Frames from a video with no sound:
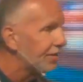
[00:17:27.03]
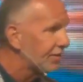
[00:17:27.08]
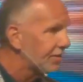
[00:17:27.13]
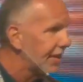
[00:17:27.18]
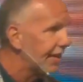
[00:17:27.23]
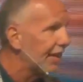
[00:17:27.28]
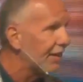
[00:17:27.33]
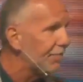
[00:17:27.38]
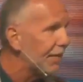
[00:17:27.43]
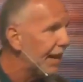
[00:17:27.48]

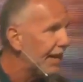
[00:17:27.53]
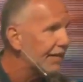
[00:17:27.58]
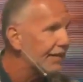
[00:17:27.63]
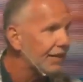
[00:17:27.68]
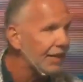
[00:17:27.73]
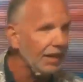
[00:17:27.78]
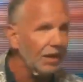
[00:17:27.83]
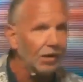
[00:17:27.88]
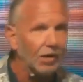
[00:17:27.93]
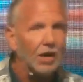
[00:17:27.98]
thing about a
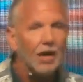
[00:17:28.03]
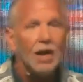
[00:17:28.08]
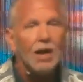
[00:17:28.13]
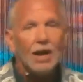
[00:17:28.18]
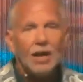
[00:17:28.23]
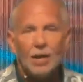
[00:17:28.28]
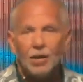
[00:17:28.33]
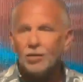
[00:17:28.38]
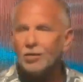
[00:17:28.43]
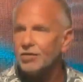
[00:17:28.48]
year,
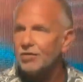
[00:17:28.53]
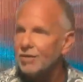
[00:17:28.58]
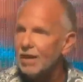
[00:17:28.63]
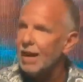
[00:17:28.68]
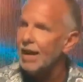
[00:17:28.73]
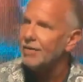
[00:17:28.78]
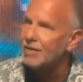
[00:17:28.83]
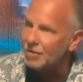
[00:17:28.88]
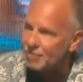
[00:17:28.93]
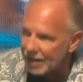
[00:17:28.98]
he'll
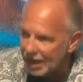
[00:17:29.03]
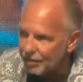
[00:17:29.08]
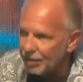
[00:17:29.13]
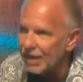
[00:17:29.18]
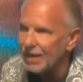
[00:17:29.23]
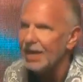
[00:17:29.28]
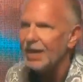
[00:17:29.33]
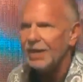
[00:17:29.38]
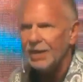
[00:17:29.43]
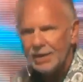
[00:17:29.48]
decide that maybe
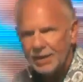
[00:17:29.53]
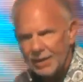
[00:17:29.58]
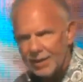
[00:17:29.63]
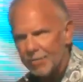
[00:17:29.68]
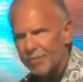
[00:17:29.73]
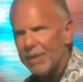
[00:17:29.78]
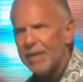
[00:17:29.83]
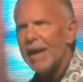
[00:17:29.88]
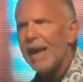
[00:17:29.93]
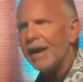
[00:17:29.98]
healing can
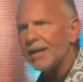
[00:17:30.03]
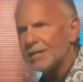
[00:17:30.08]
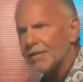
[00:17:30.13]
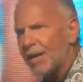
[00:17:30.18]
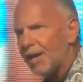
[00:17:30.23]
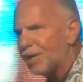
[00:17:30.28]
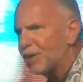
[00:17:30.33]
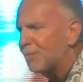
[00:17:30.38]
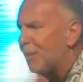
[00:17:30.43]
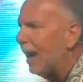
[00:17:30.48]
be
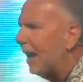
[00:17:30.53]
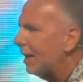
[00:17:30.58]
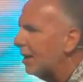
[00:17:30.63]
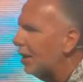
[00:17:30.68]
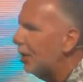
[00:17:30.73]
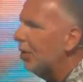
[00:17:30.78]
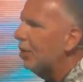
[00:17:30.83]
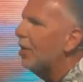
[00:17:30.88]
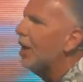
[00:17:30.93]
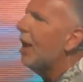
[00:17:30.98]
accessed by
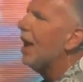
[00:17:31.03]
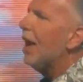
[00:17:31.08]
you.